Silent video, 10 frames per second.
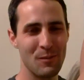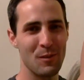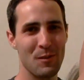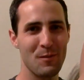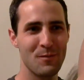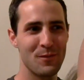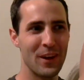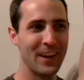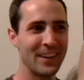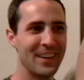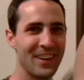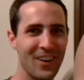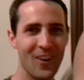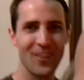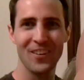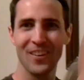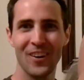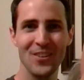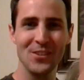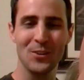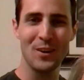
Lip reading: of the fine arts and